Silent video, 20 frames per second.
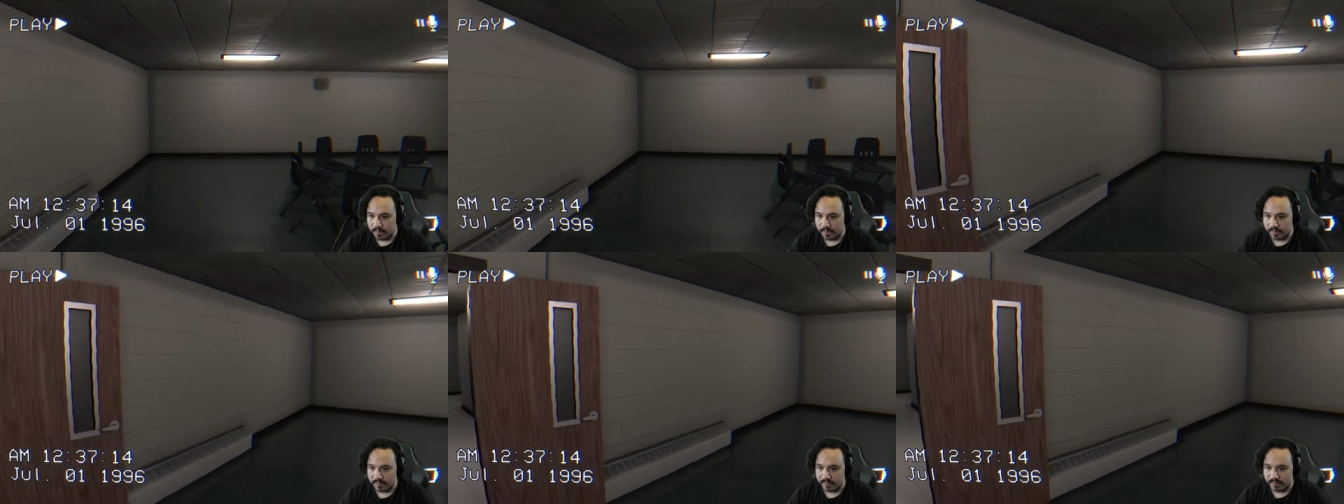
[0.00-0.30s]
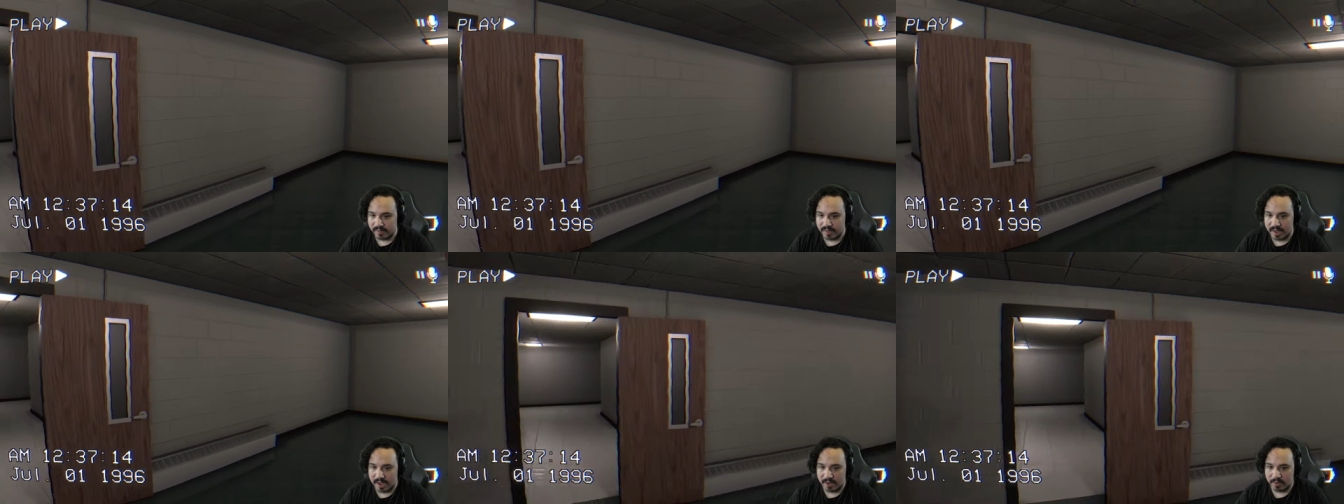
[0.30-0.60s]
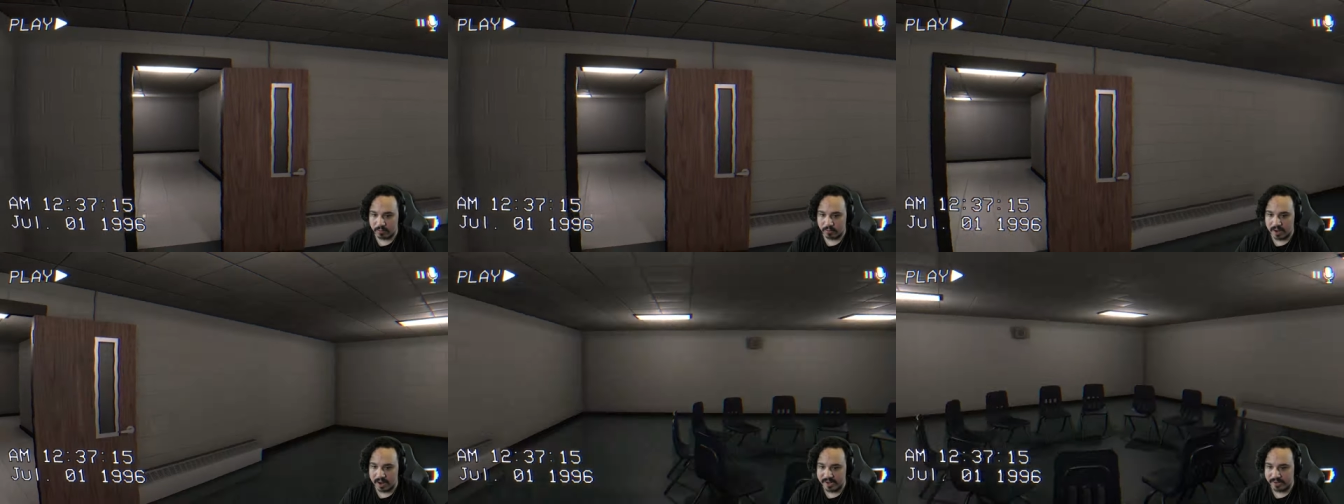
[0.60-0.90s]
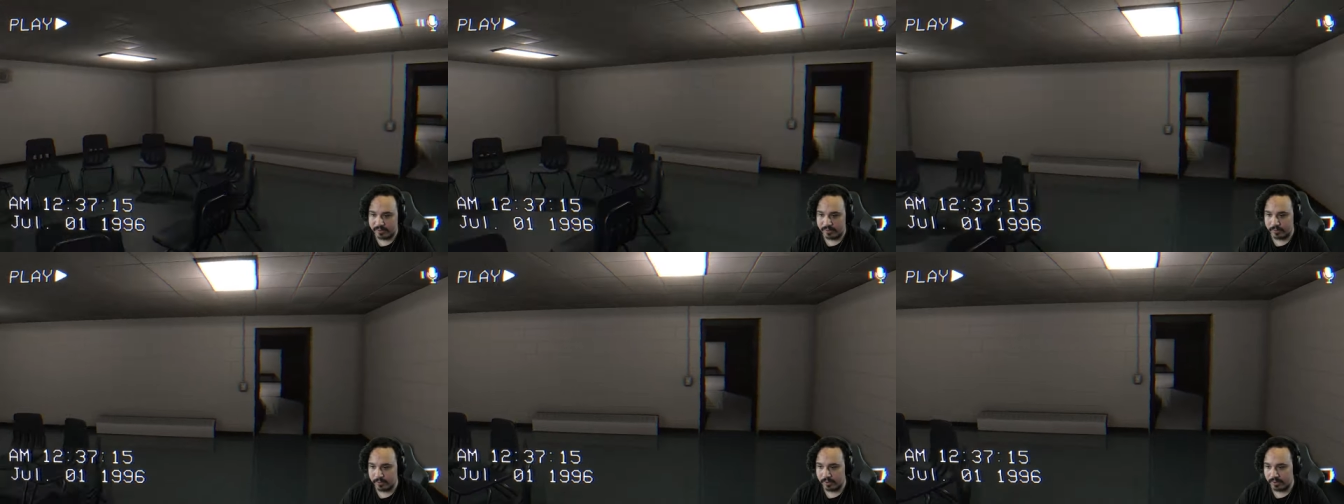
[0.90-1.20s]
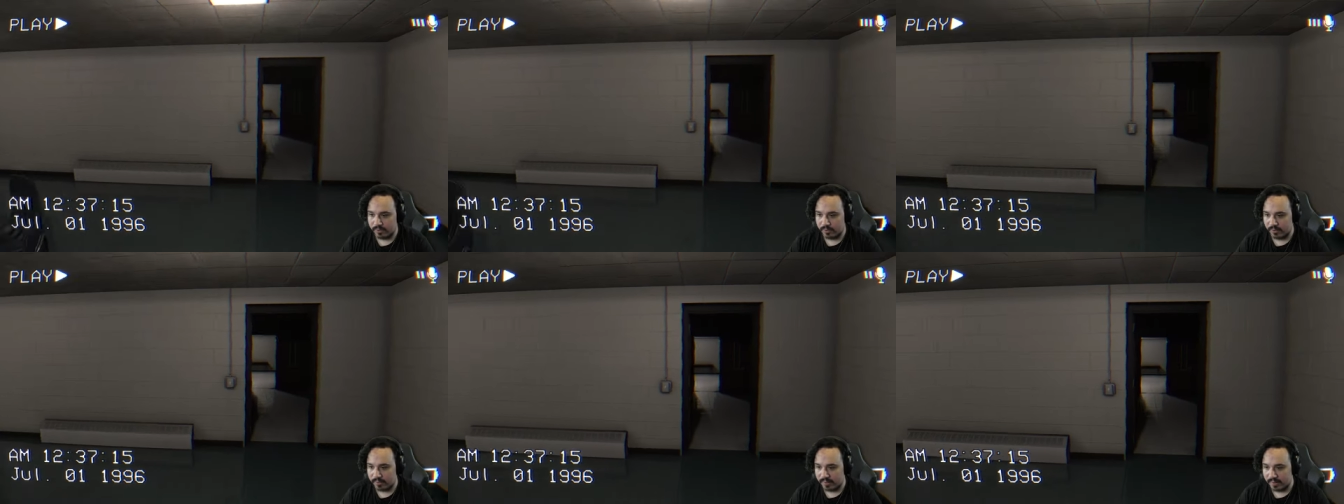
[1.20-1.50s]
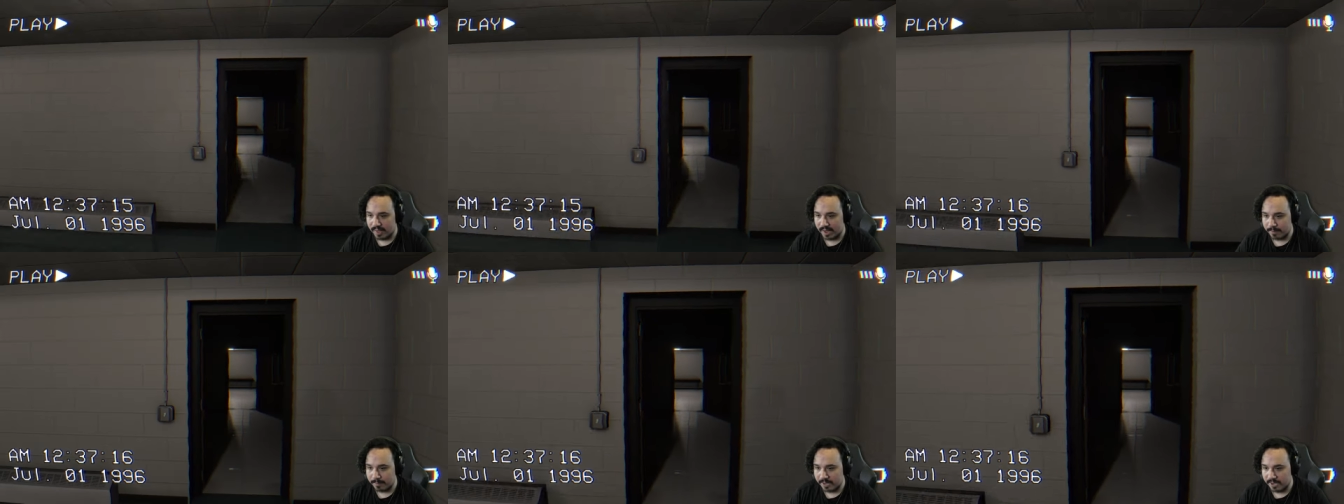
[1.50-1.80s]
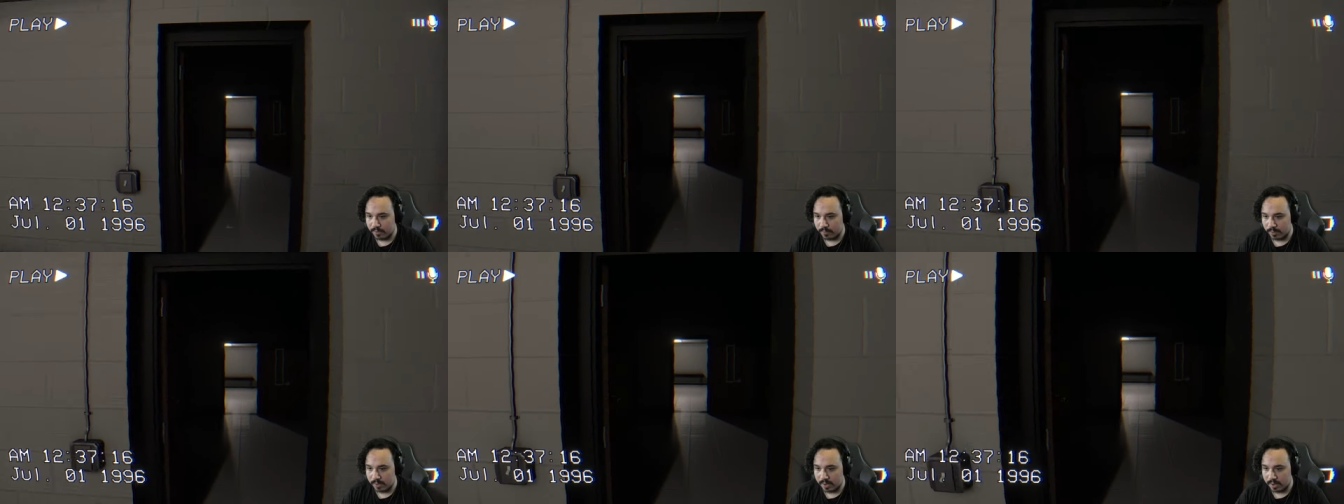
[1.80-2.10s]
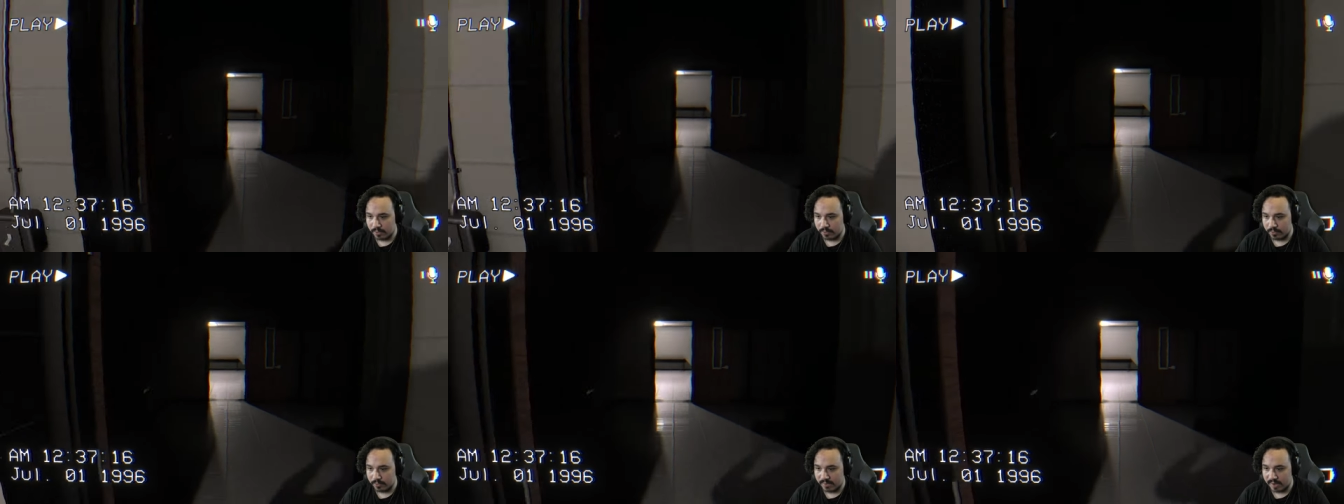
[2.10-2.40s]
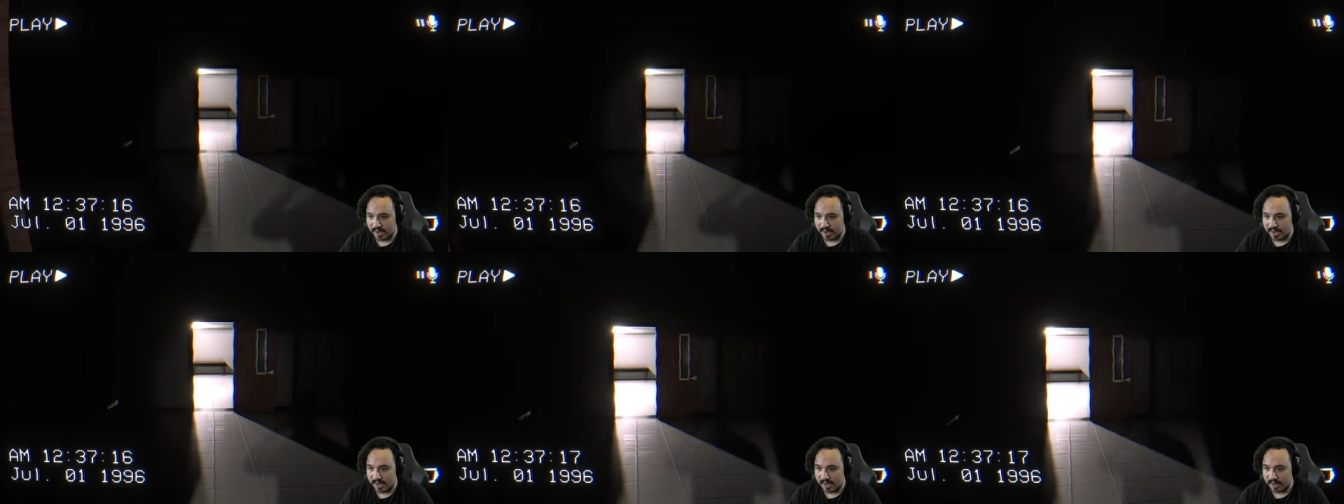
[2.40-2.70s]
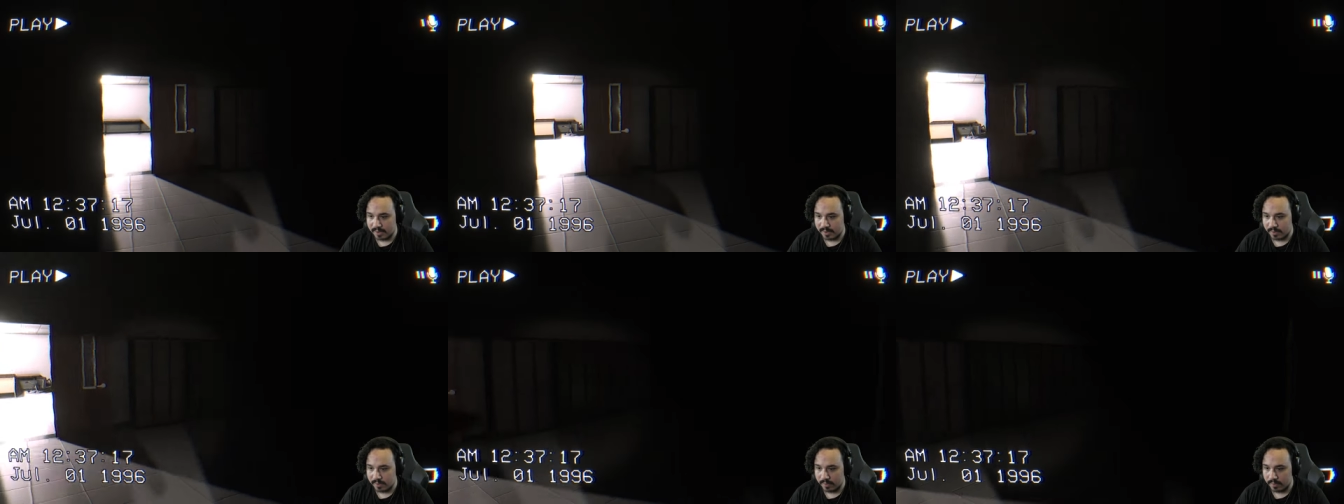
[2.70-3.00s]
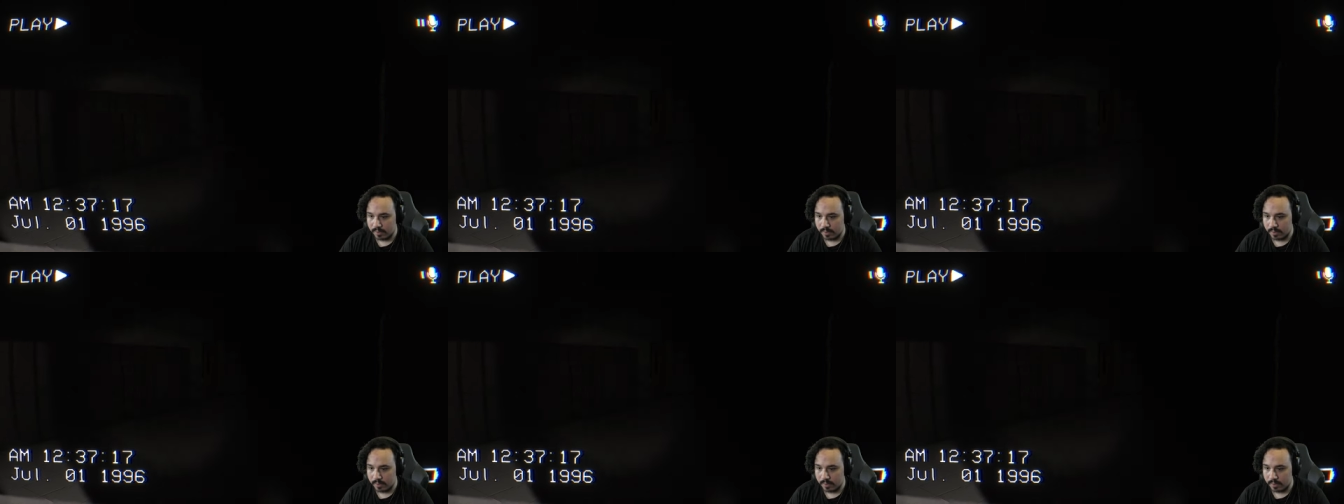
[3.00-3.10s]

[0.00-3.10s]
This is not right, dude. It just led me to another dead end.